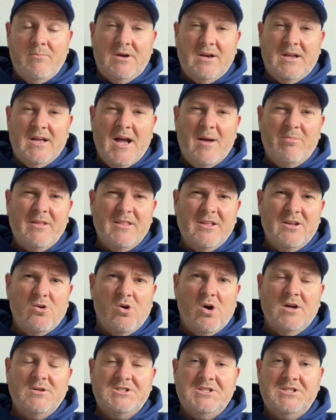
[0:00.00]
But a couple of the
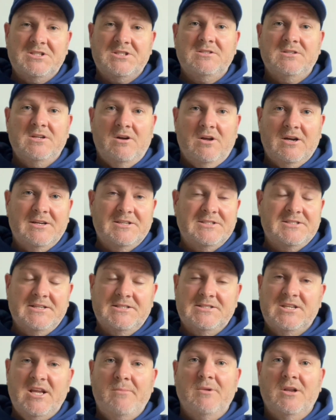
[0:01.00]
guys just, like I said,
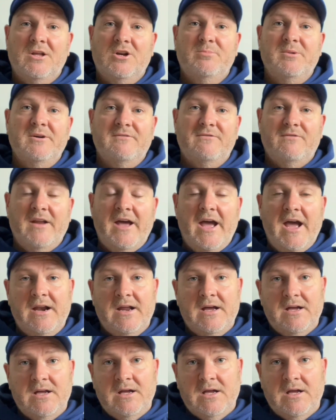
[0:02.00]
seemed a little bit flat.
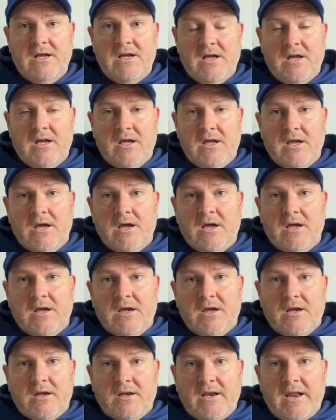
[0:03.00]

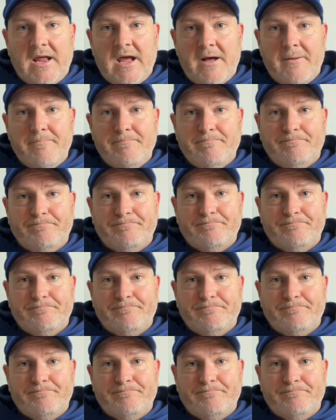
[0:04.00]
Now,